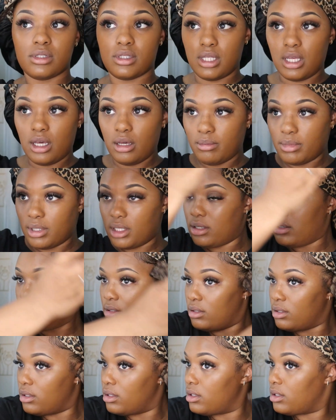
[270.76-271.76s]
tell me.
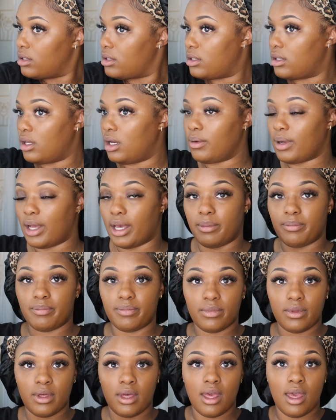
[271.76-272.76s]
Okay,
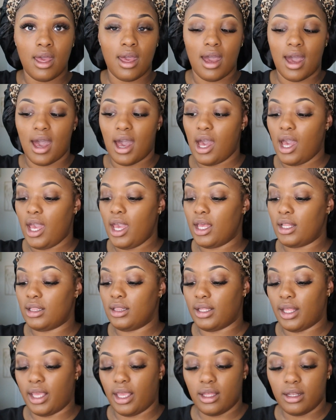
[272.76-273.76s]
I had
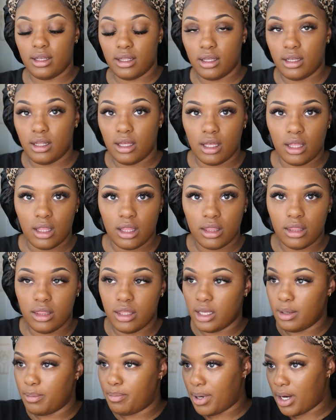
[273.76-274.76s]
landed
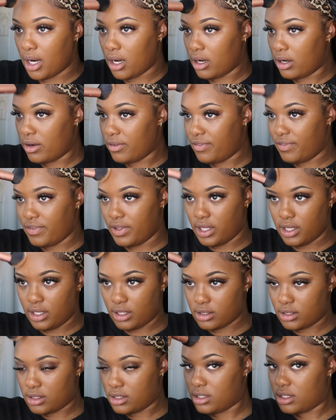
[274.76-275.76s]
the
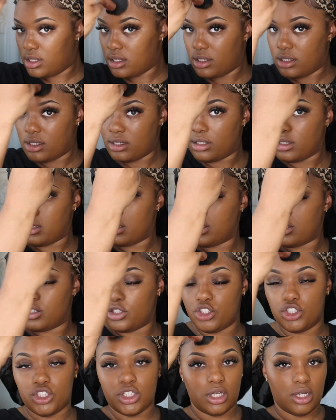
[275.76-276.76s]
perfect
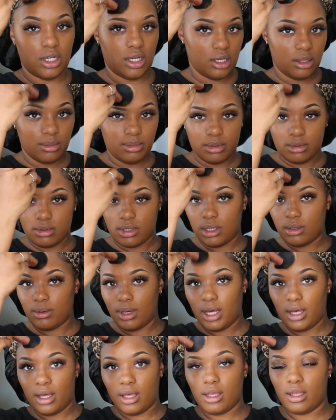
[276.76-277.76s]
job,
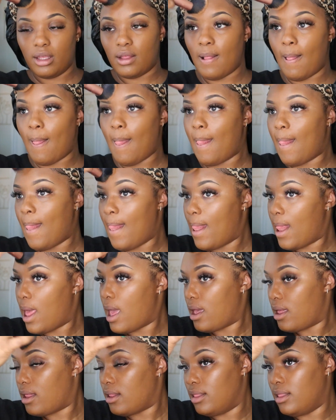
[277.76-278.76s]
okay?
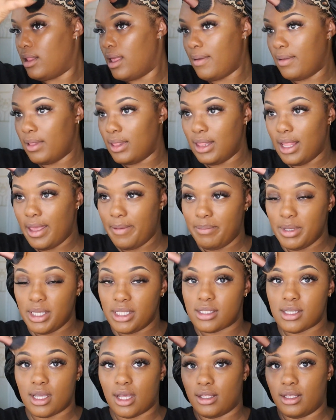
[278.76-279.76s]
Let
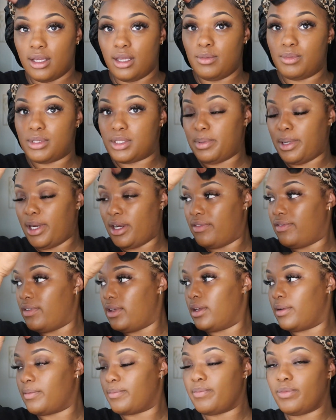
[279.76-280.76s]
me tell it was
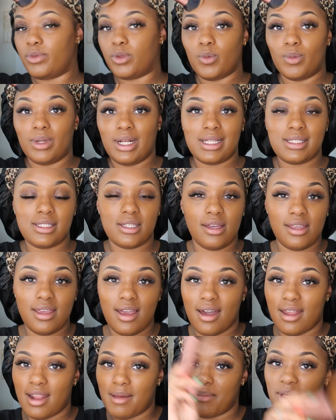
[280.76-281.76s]
perfect. When I tell
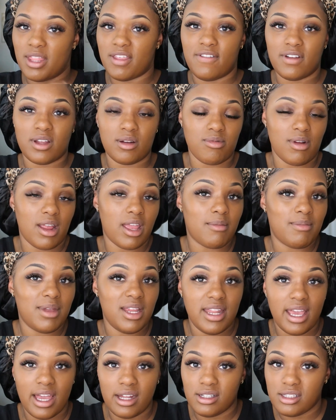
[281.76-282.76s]
y'all that motherfucker ran
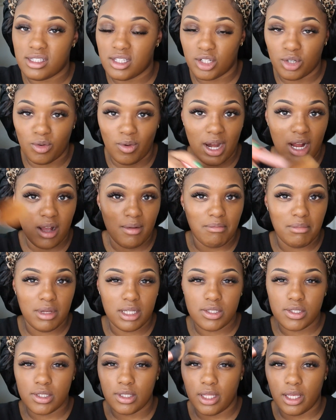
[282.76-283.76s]
me down into the ground
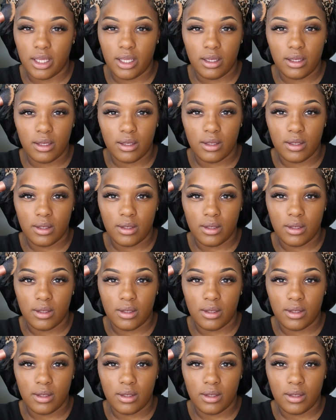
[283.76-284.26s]
mentally,